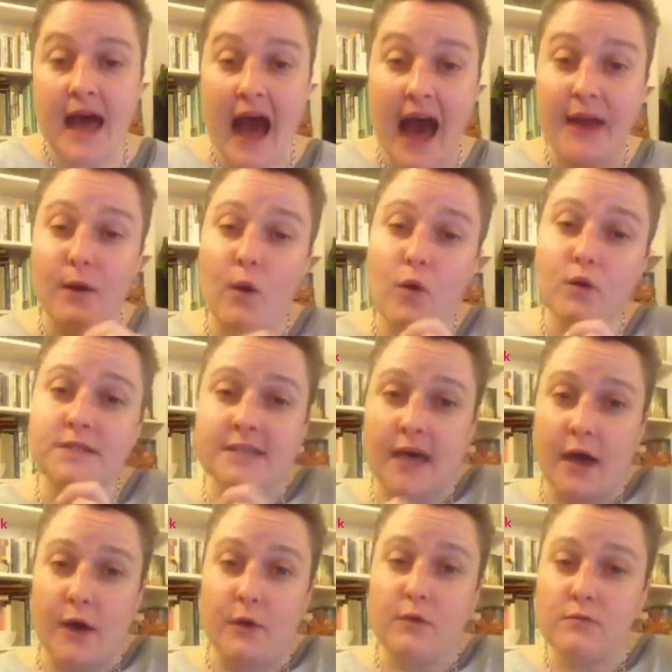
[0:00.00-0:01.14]
And
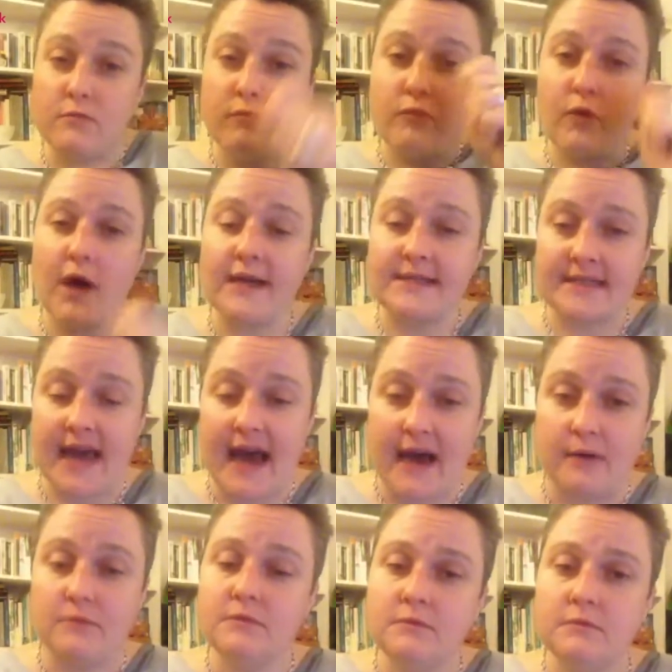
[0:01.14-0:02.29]
also write
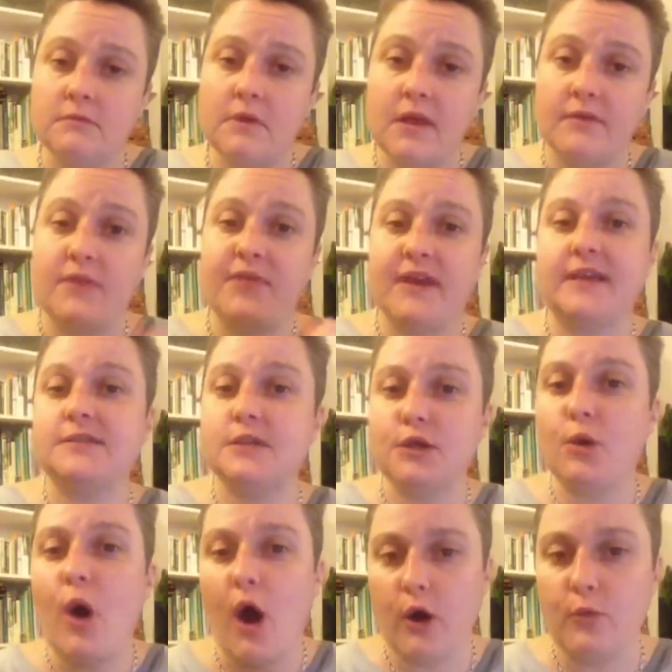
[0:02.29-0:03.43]
down the things that you
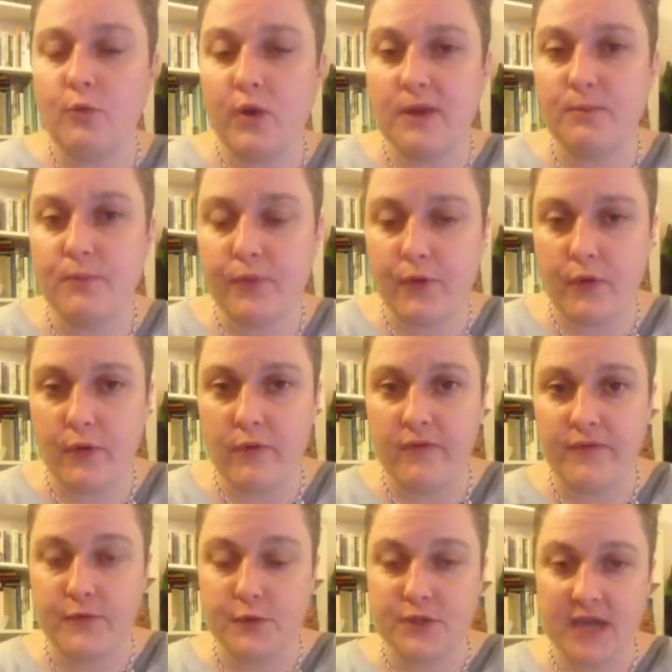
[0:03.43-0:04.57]
hope will improve
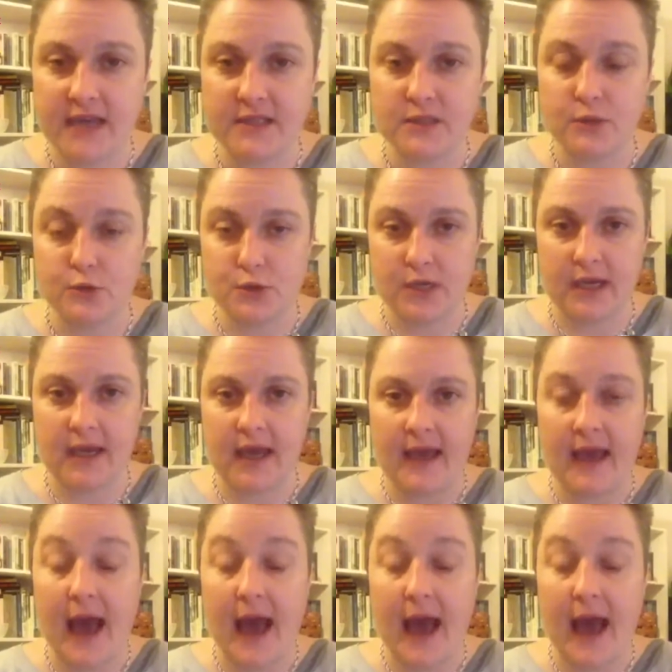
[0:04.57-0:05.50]
through changing your drinking.